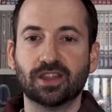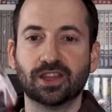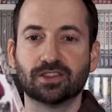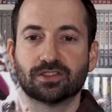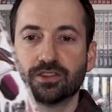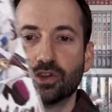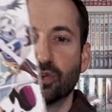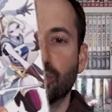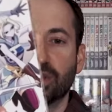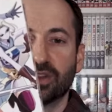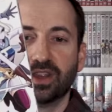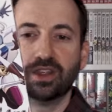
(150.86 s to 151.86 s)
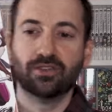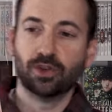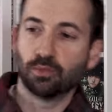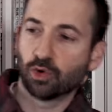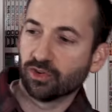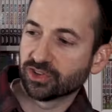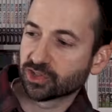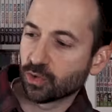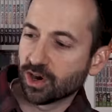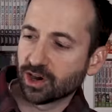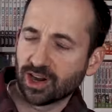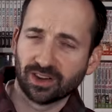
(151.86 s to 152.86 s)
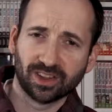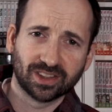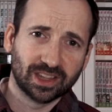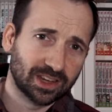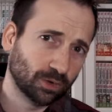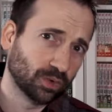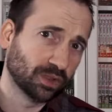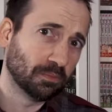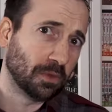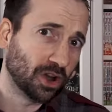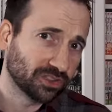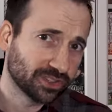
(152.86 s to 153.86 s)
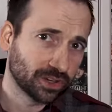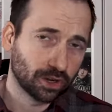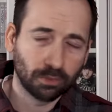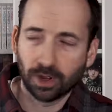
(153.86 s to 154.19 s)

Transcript: this. So give me more of a square, kind of like they did with Monster.